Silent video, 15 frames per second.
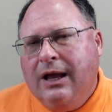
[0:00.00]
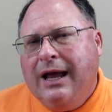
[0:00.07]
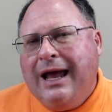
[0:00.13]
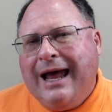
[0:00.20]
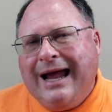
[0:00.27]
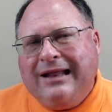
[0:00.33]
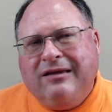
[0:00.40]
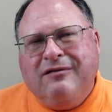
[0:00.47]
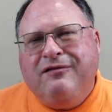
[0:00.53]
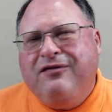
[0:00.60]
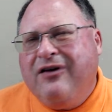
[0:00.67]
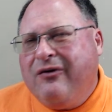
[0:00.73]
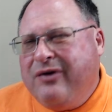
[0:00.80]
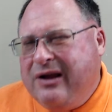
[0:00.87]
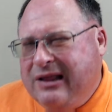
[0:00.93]
At the
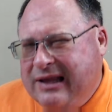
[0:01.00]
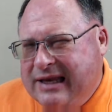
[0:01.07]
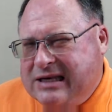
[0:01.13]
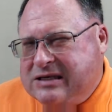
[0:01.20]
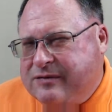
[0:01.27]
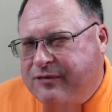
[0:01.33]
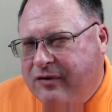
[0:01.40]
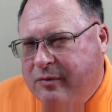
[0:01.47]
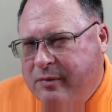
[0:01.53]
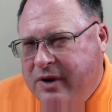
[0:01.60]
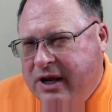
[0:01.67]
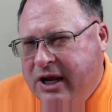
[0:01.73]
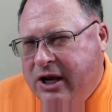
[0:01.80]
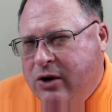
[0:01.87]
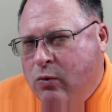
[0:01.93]
very least, for
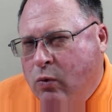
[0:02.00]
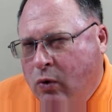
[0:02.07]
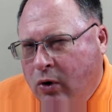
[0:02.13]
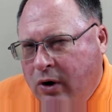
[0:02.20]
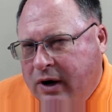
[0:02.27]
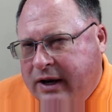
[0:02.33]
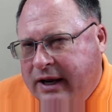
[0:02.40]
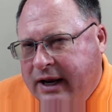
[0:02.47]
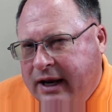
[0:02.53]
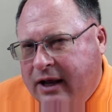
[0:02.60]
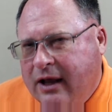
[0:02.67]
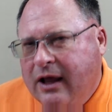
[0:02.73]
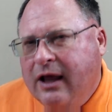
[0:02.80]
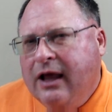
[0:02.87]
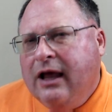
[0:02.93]
me, working
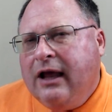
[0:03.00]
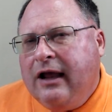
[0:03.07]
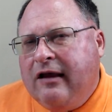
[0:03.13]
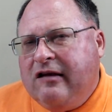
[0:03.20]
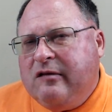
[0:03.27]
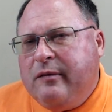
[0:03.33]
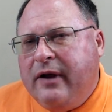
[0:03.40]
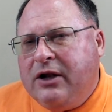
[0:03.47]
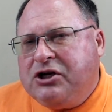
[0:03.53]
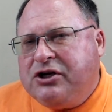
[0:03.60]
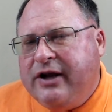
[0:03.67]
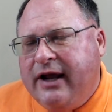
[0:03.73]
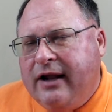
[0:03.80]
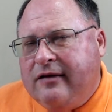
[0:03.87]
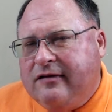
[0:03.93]
gives me a
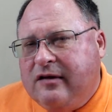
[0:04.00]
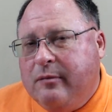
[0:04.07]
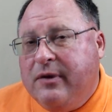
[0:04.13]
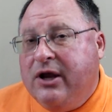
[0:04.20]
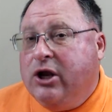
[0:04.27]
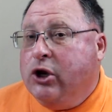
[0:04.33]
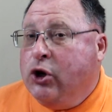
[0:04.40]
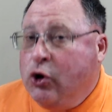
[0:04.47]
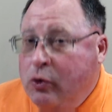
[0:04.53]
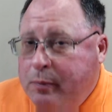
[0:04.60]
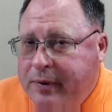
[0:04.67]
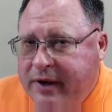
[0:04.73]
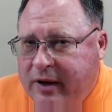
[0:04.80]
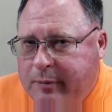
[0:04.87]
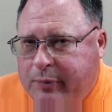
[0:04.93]
chance to meet new
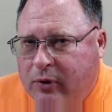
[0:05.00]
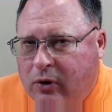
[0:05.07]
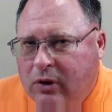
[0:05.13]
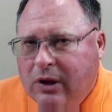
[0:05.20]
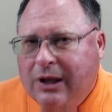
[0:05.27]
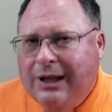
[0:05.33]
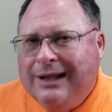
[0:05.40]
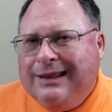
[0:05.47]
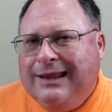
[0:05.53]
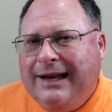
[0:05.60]
people that